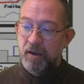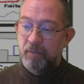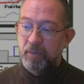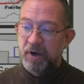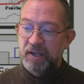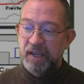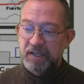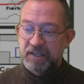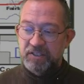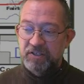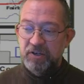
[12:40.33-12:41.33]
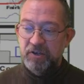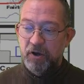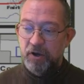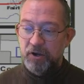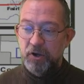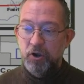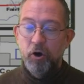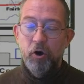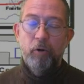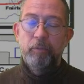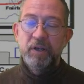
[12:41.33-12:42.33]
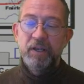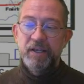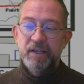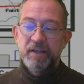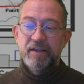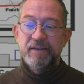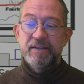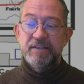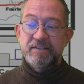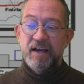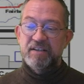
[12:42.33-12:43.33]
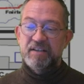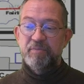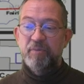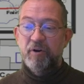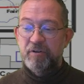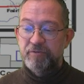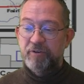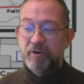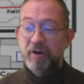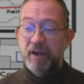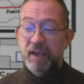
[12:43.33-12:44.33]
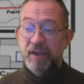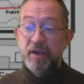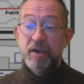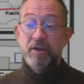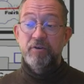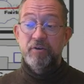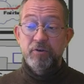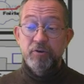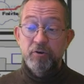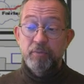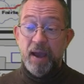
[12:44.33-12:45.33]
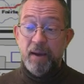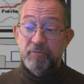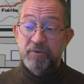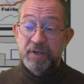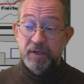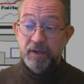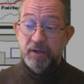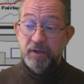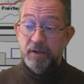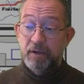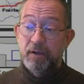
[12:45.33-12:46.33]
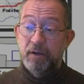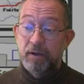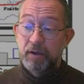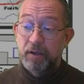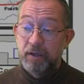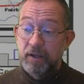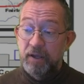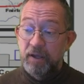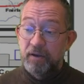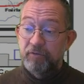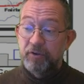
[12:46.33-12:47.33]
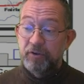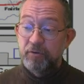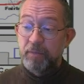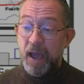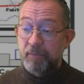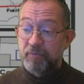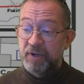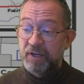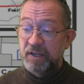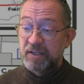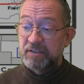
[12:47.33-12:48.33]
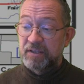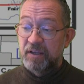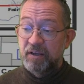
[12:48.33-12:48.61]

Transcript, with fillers: but it's not normally the starting point for a new map reader. For new map readers,